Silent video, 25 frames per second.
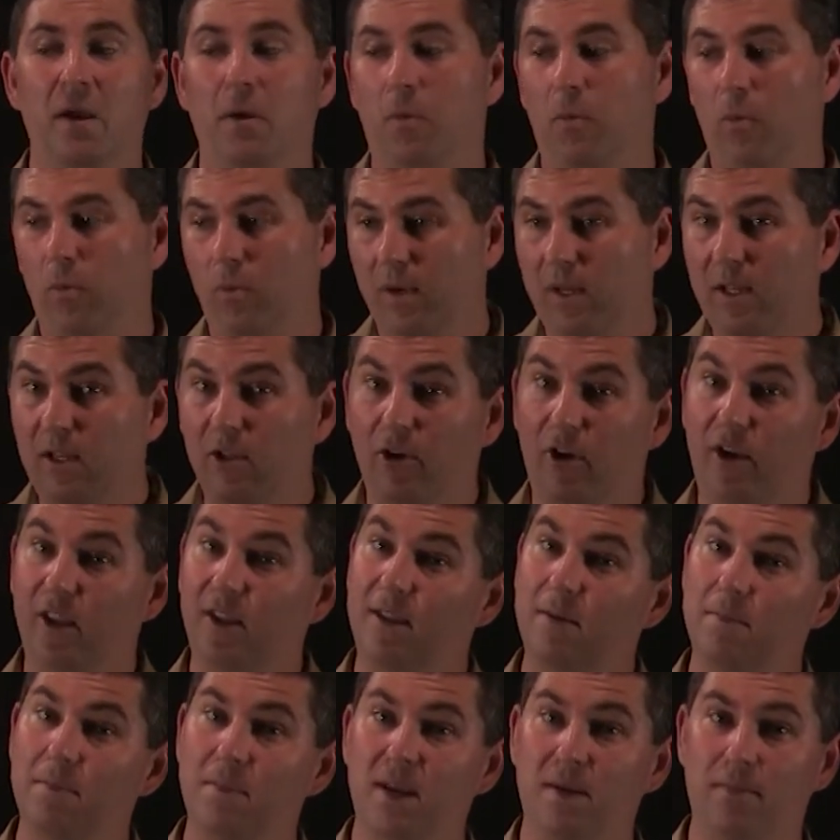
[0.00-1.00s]
we look at
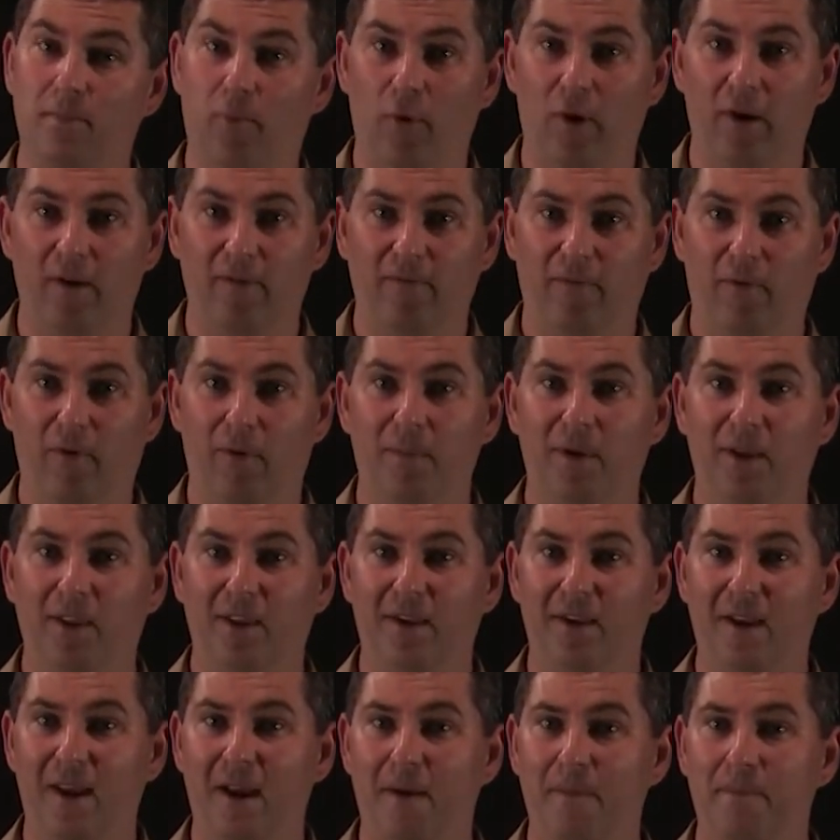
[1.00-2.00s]
the midpoint
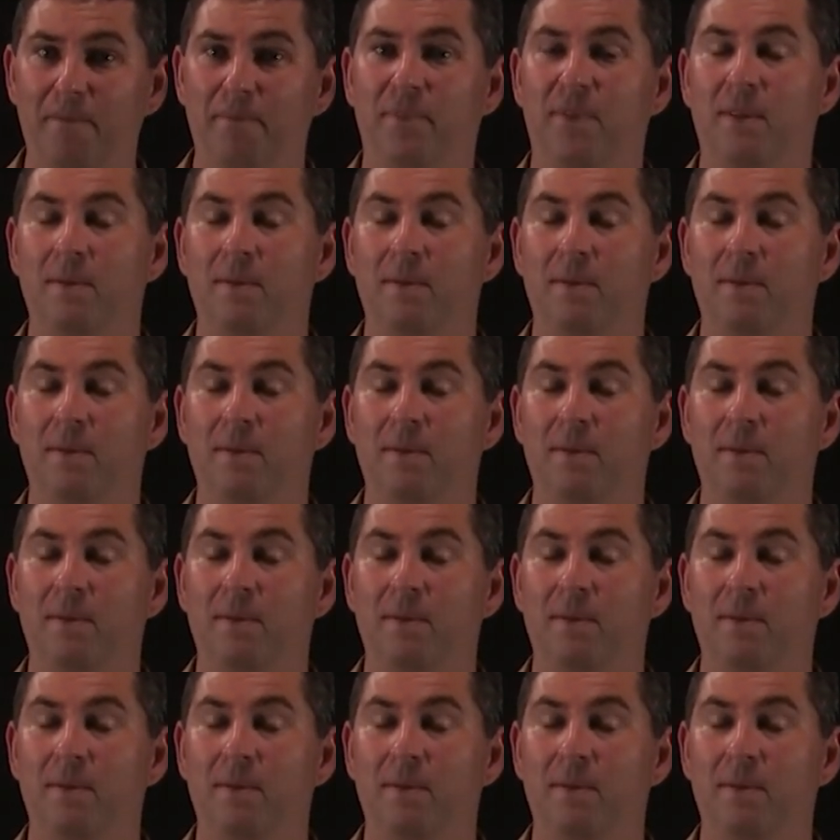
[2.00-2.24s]
formula now.